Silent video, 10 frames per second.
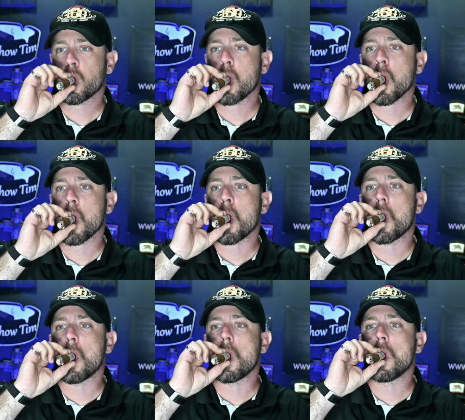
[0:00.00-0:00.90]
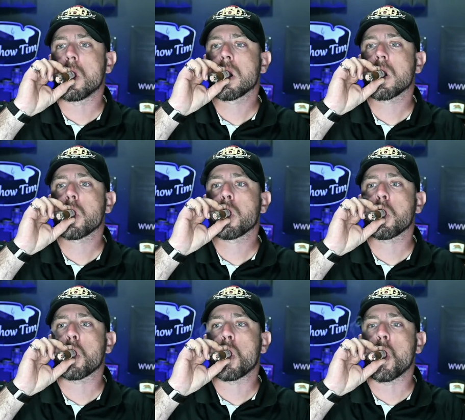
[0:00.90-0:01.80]

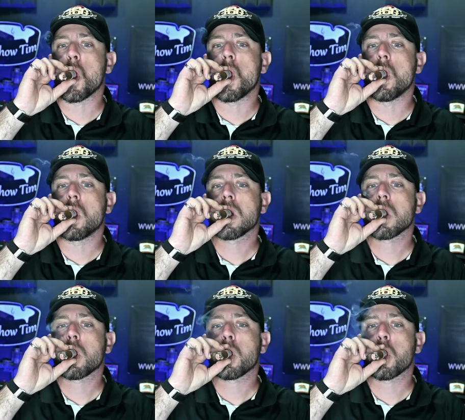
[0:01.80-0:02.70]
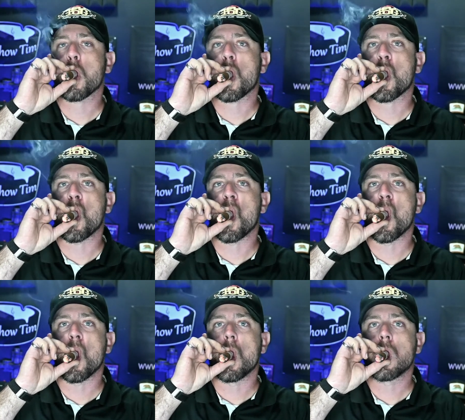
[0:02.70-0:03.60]

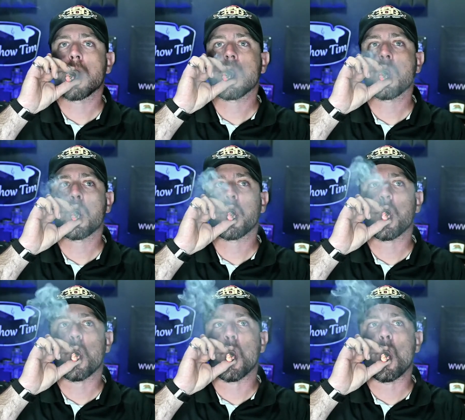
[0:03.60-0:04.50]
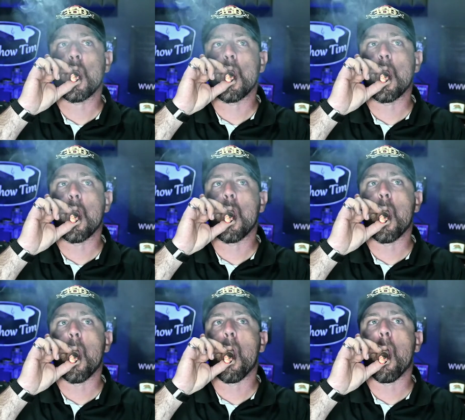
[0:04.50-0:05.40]

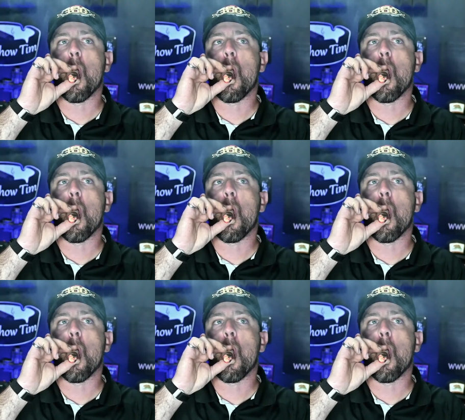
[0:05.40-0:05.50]
No one is speaking in this clip.